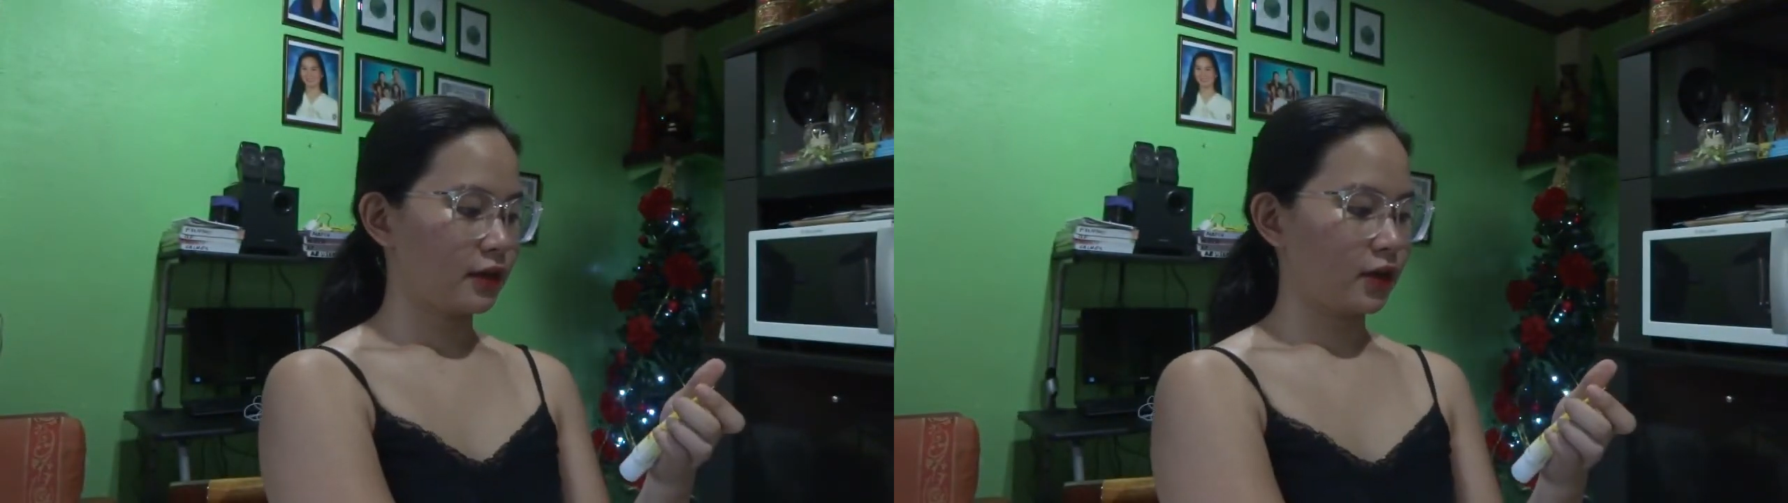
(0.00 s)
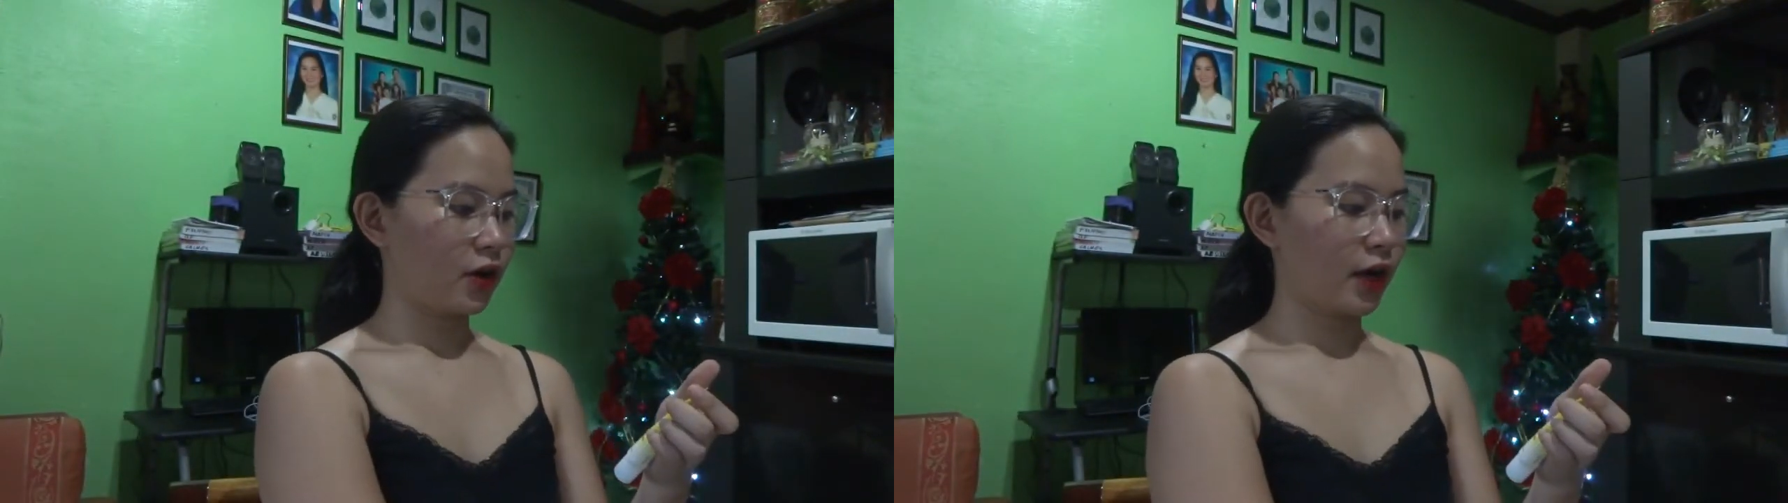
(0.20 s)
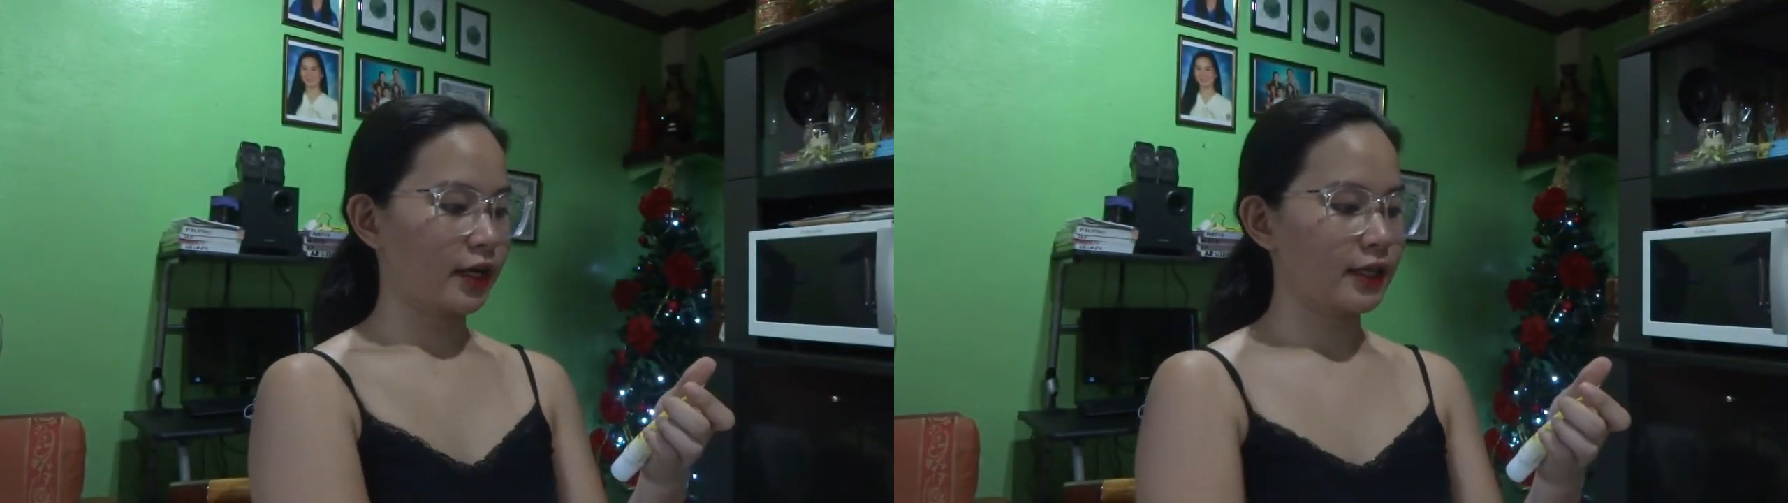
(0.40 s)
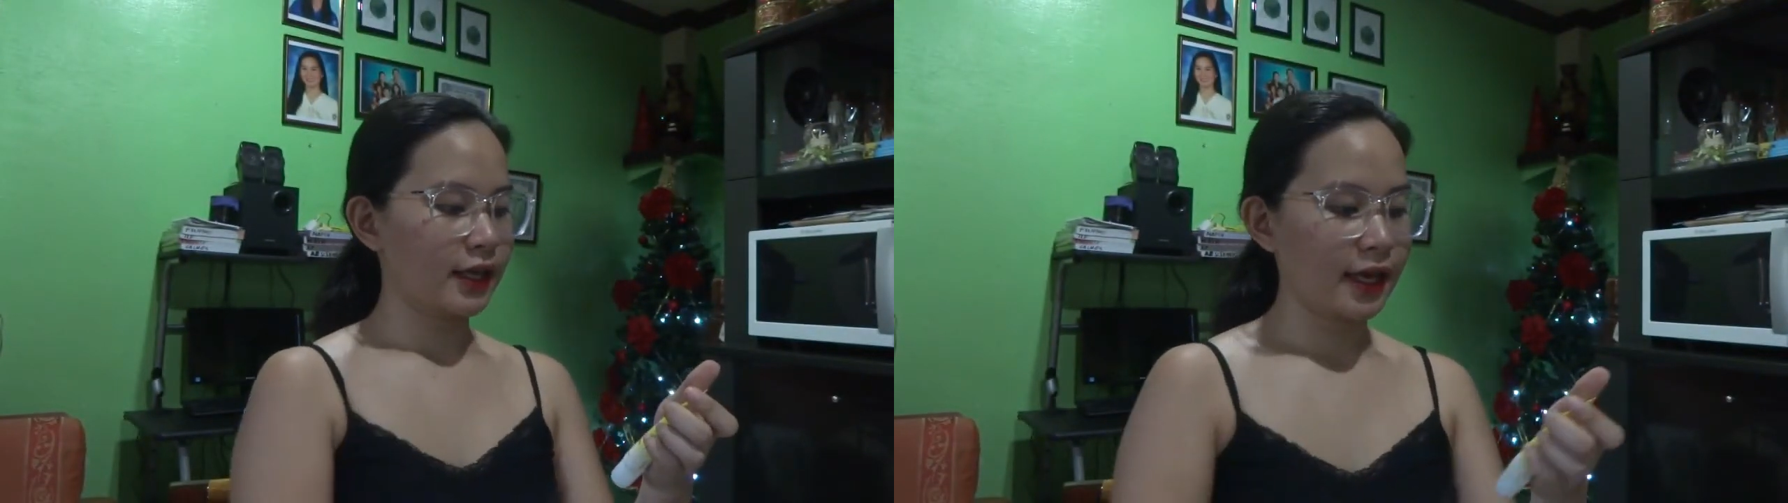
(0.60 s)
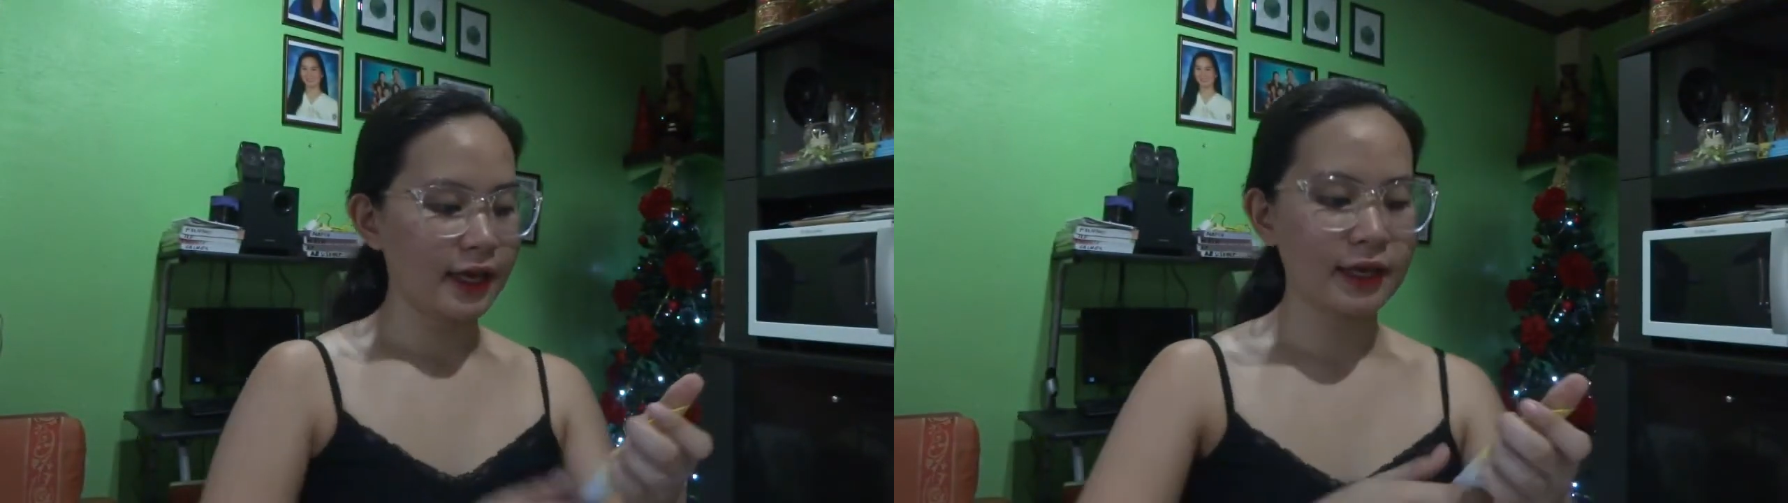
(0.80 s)

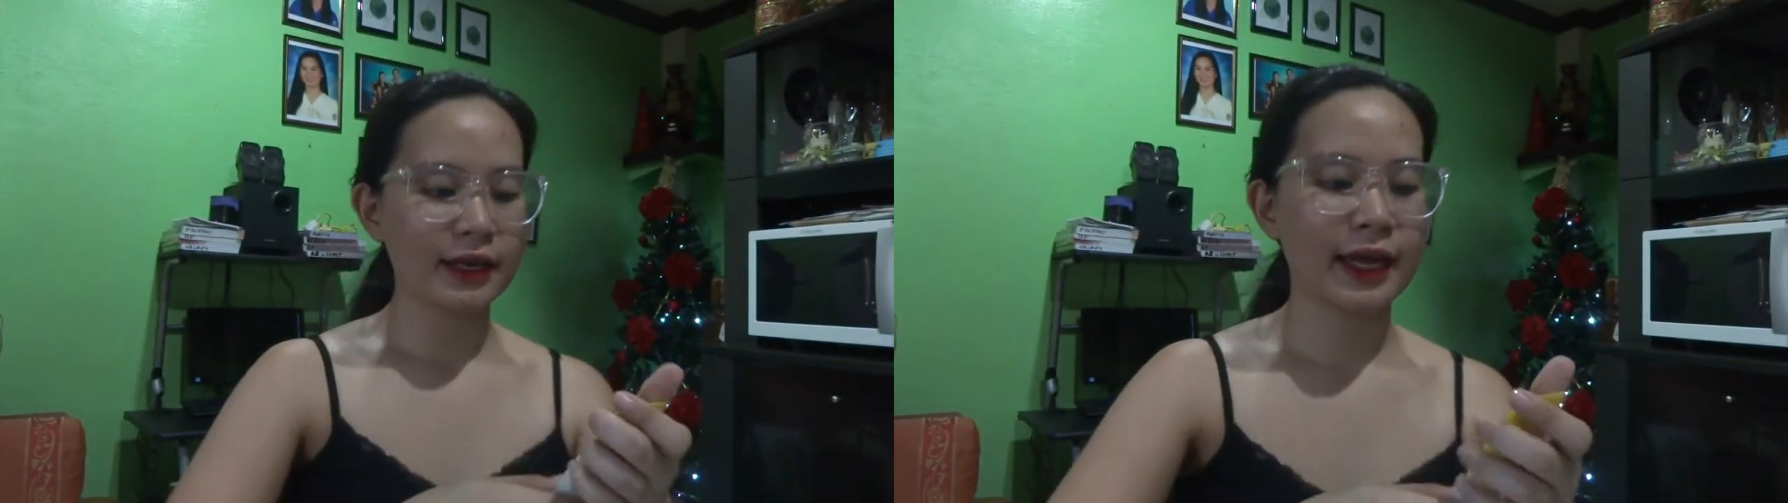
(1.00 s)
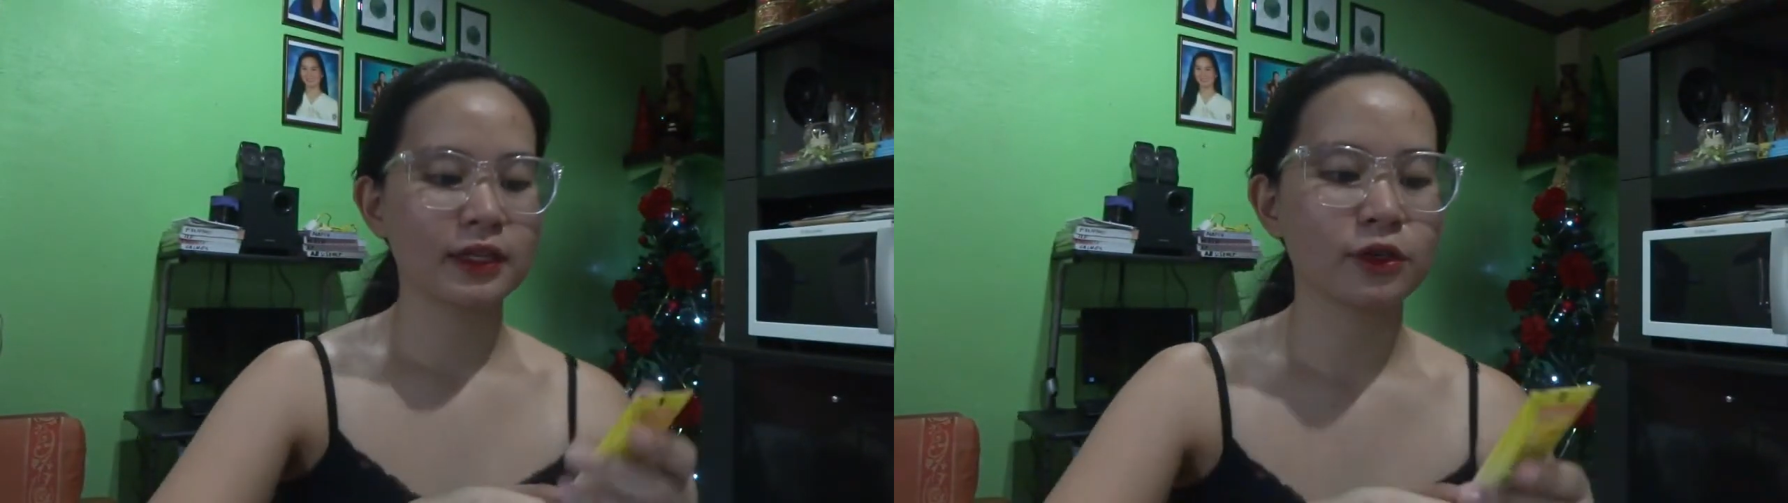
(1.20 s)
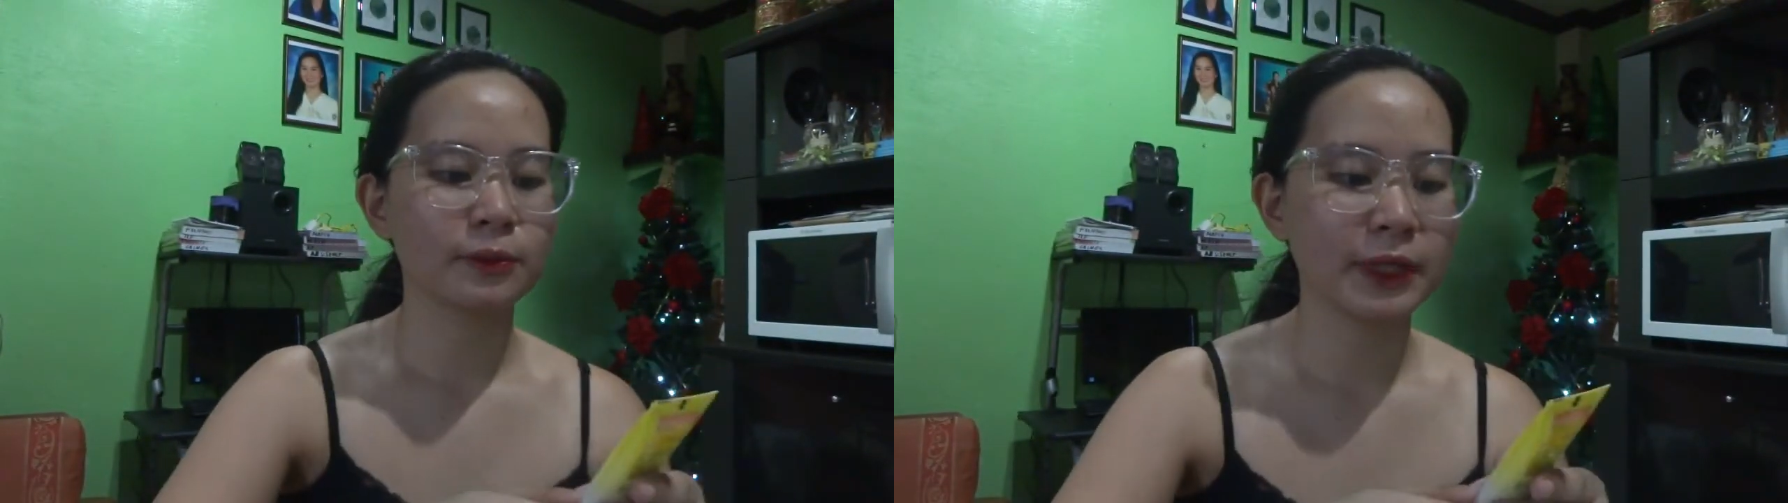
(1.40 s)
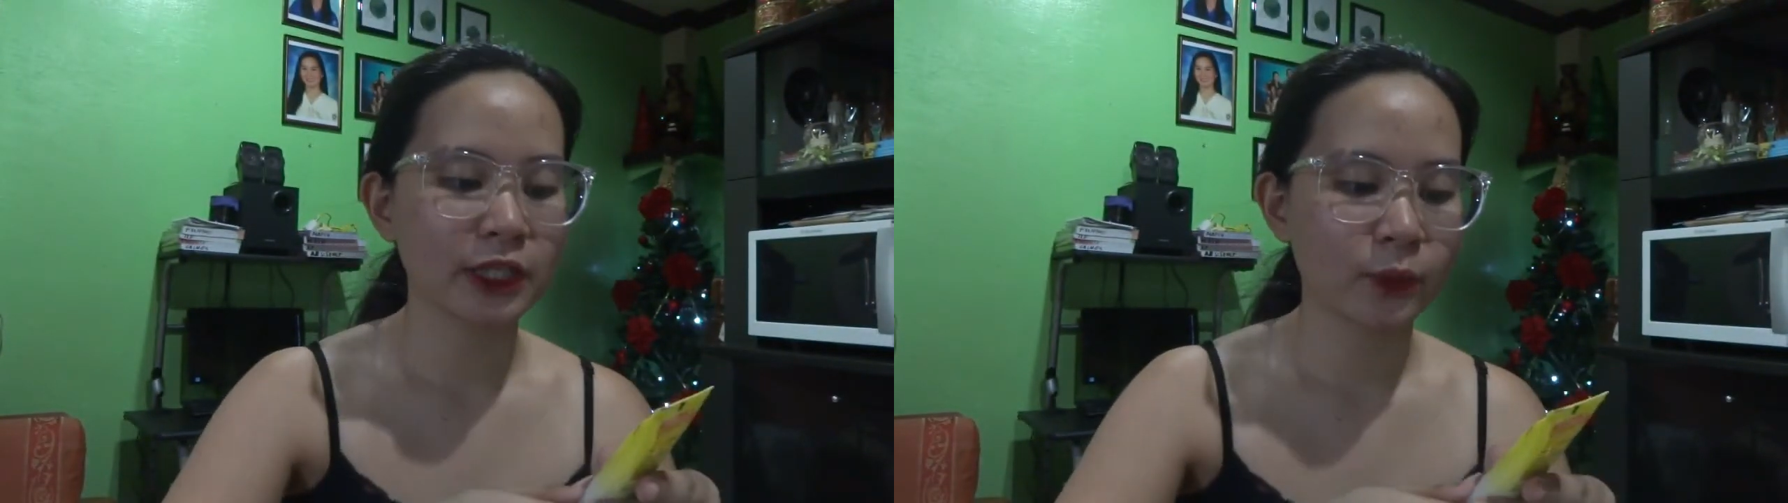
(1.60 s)
Garnier Light Complete